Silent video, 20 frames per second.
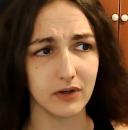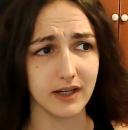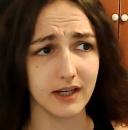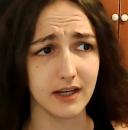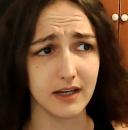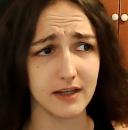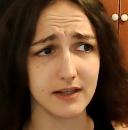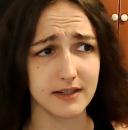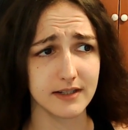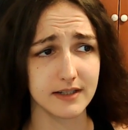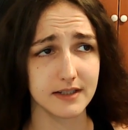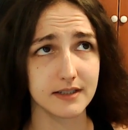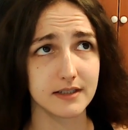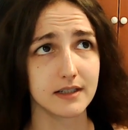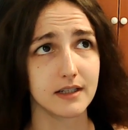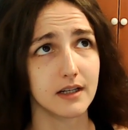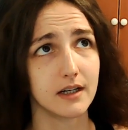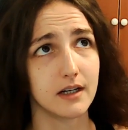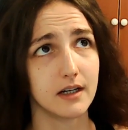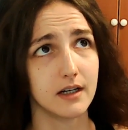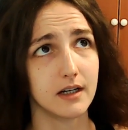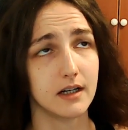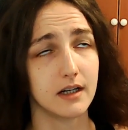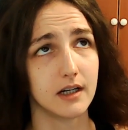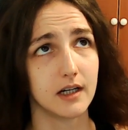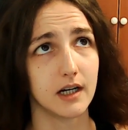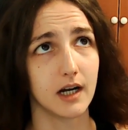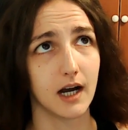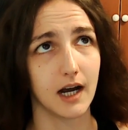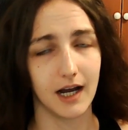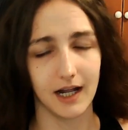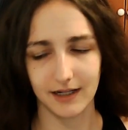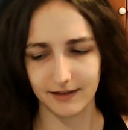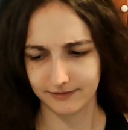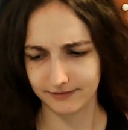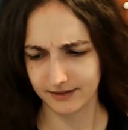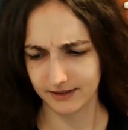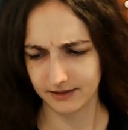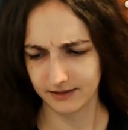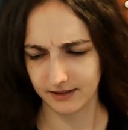who is
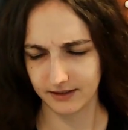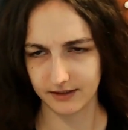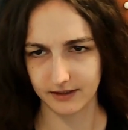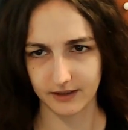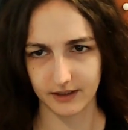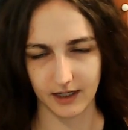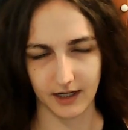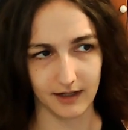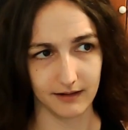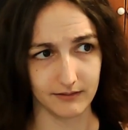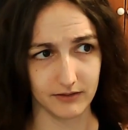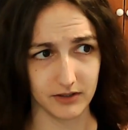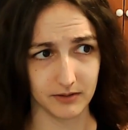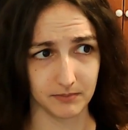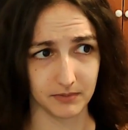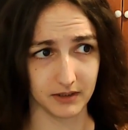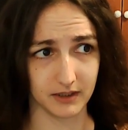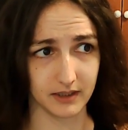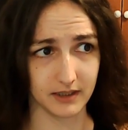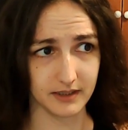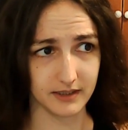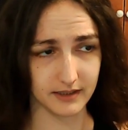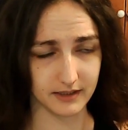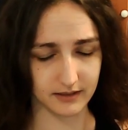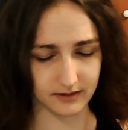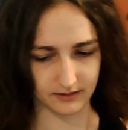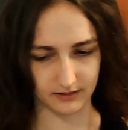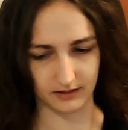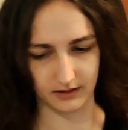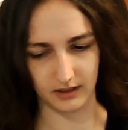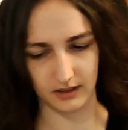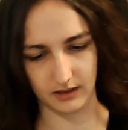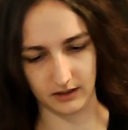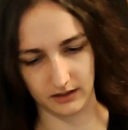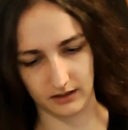half Canadian, half Japanese,